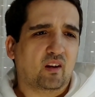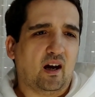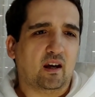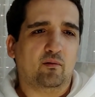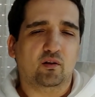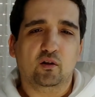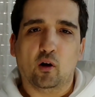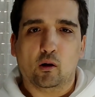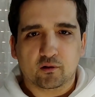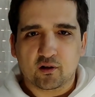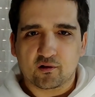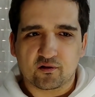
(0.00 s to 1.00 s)
I have an
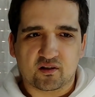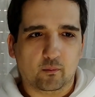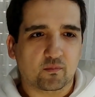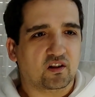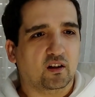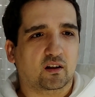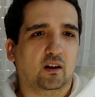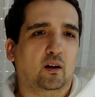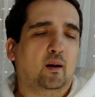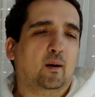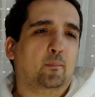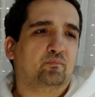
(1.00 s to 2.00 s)
altar to SimCity.
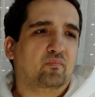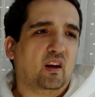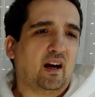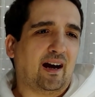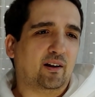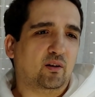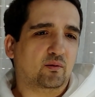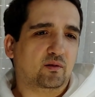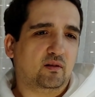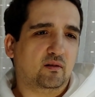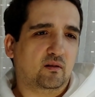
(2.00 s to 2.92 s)
I don't